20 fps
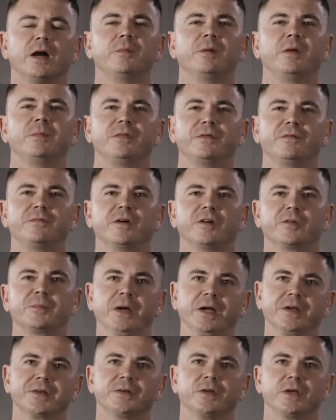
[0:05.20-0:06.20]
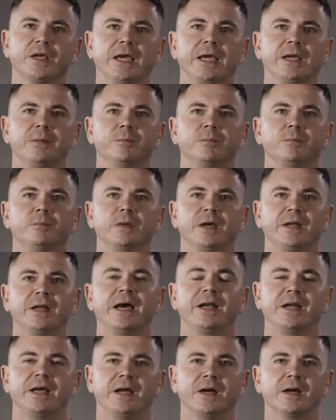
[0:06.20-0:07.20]
I remember the first person who came and
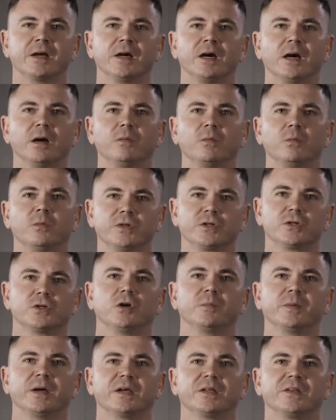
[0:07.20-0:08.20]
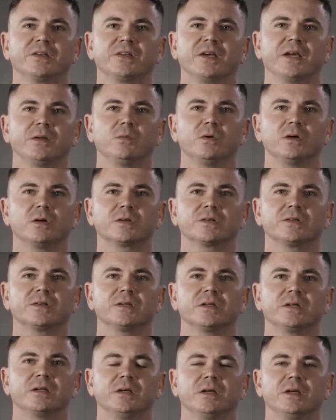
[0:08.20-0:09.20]
had a haircut with short back and
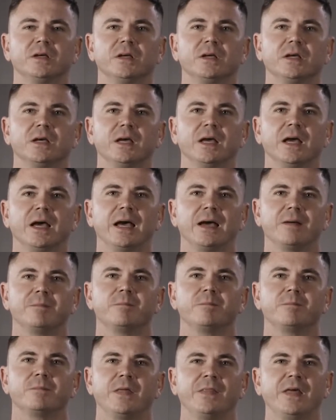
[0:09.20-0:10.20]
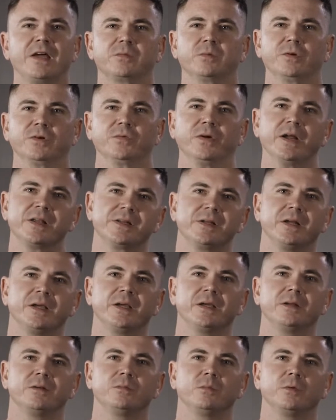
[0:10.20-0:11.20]
sidewalks, um, and that's what's
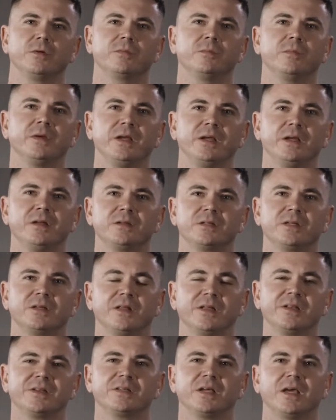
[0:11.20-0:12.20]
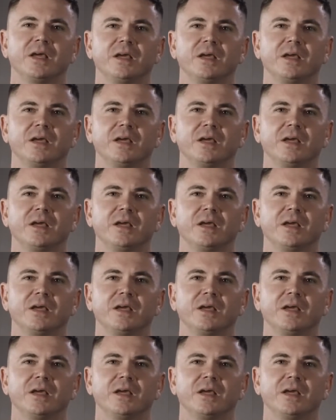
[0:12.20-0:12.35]
resonated with me to this